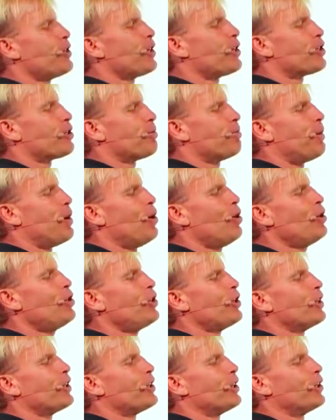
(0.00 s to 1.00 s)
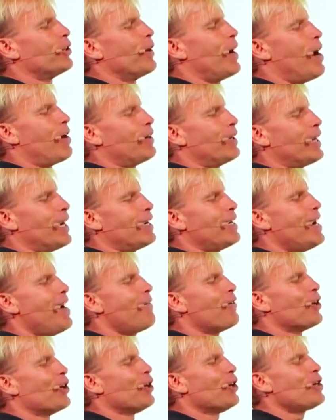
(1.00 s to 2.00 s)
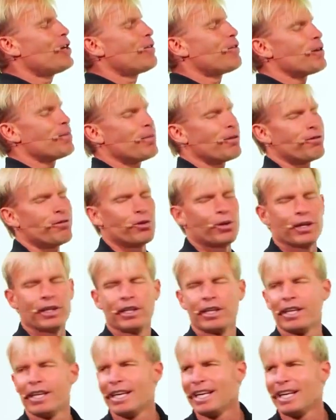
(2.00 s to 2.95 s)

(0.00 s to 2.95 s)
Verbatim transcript: exposure to grounding. I'd never heard of it before.